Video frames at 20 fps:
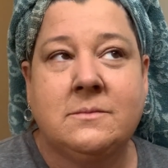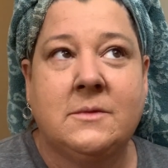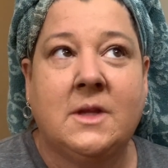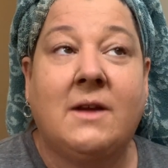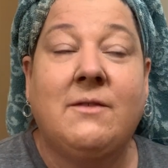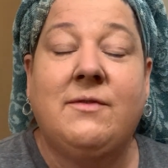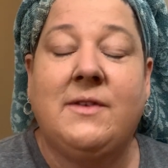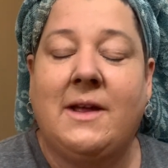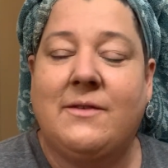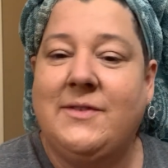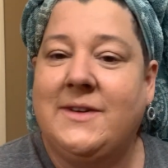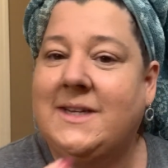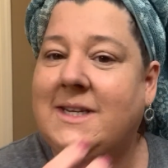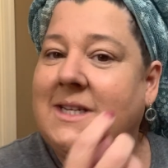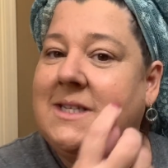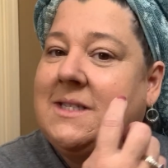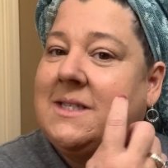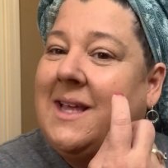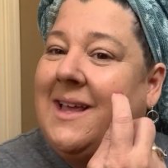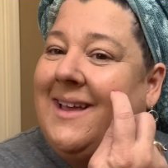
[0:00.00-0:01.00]

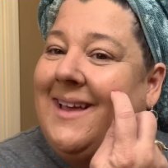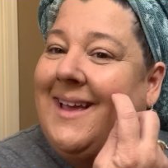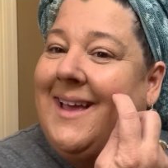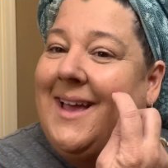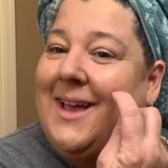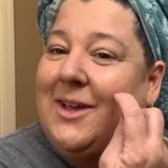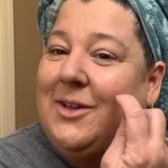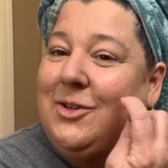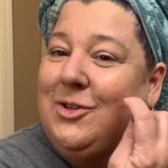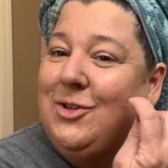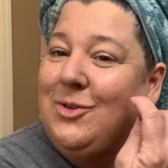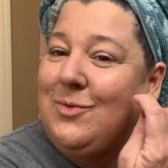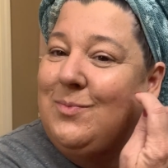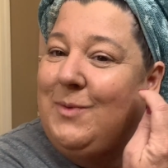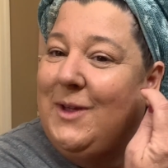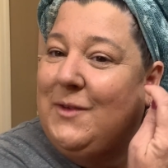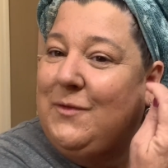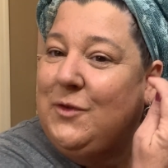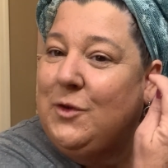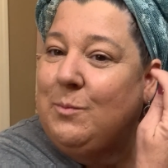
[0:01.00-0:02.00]
fluffiness,
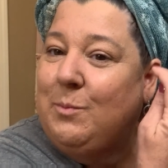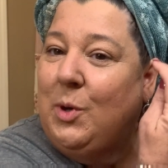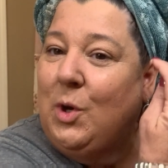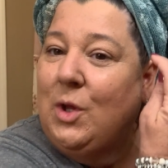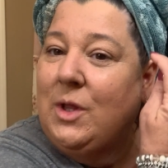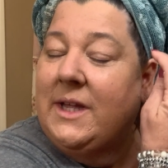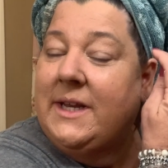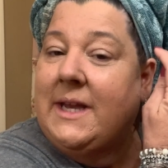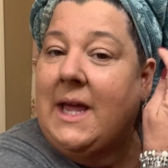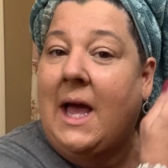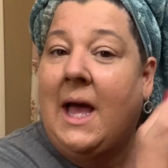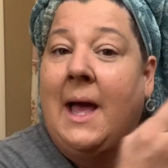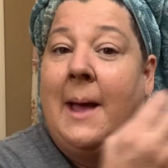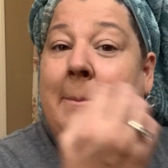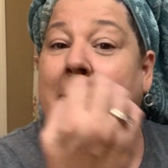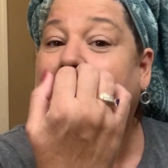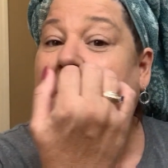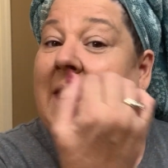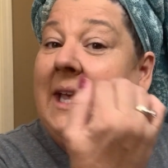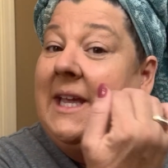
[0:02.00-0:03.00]
if you pull it
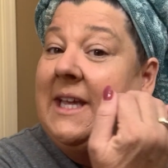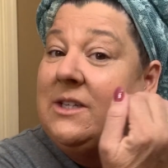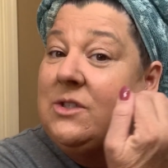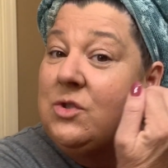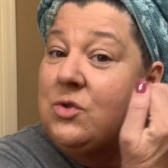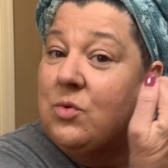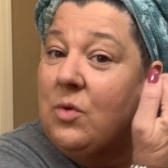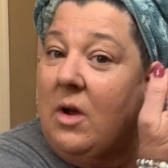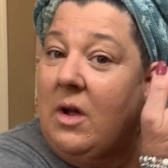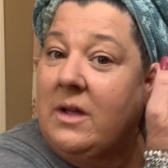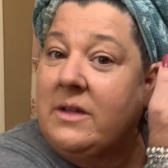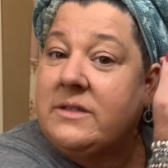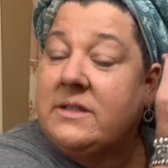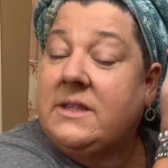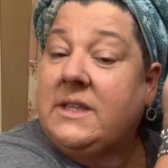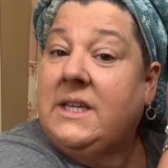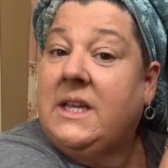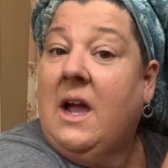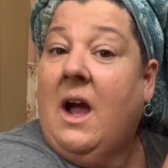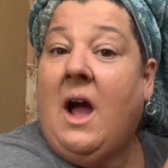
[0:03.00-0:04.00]
up, it
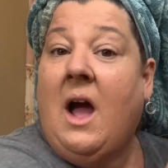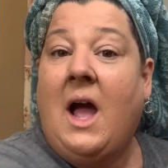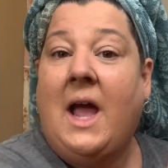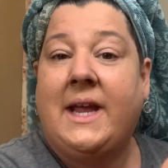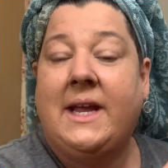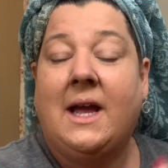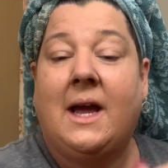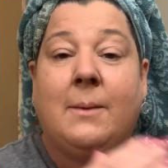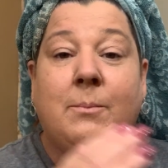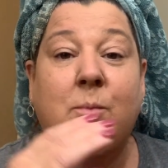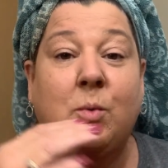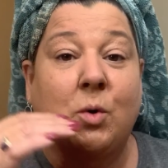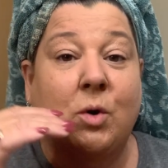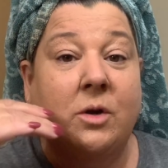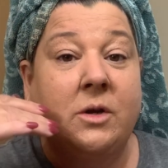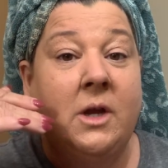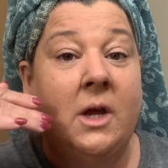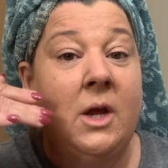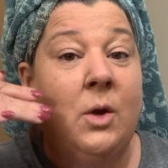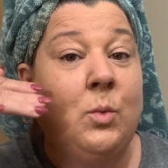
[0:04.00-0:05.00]
draws the eye
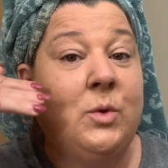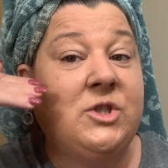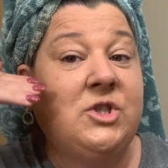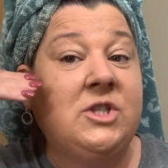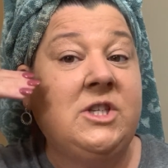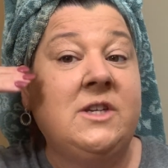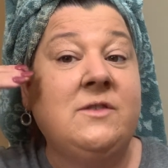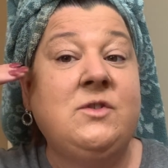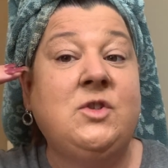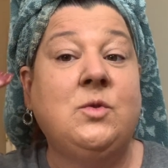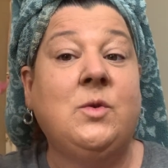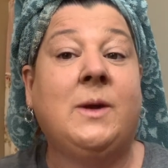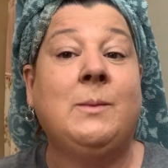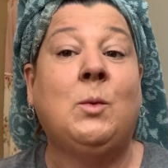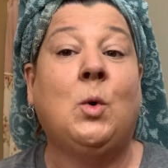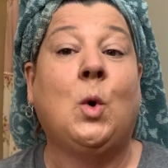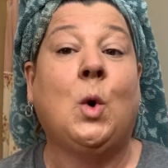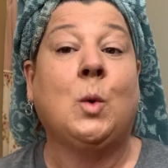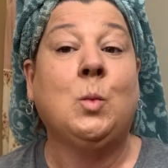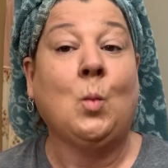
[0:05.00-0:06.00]
upward, which gives you a
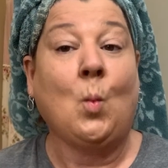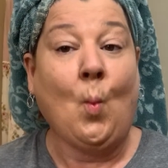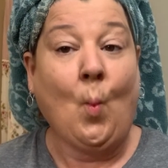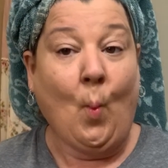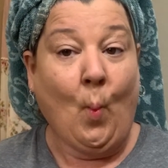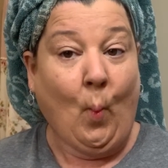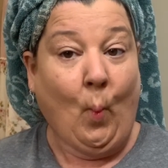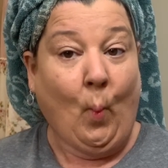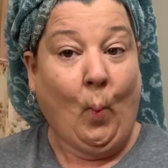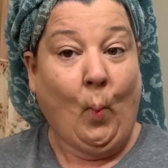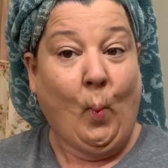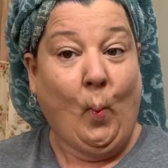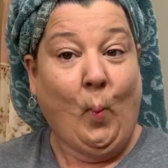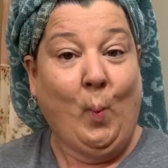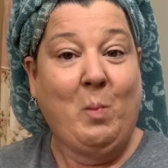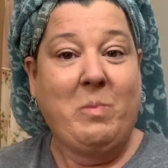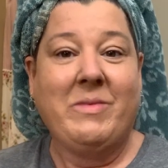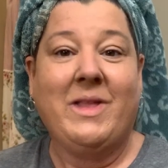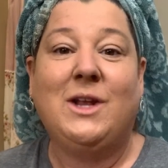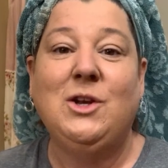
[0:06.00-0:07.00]
more
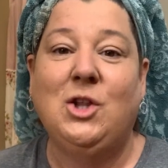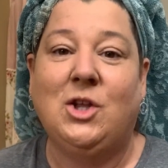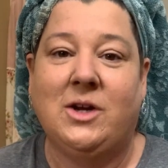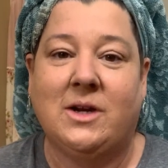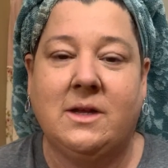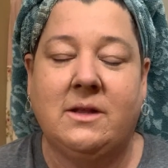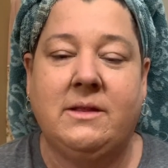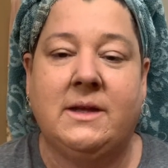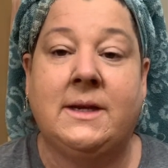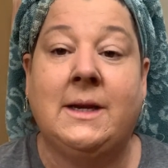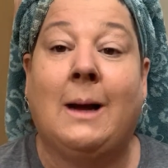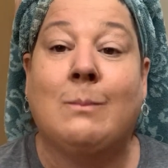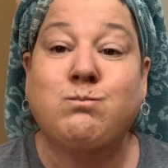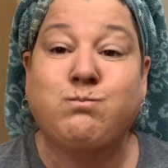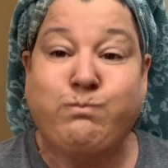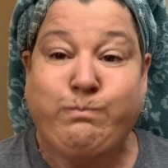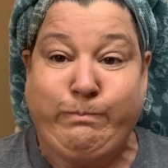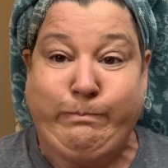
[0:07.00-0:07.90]
look than a...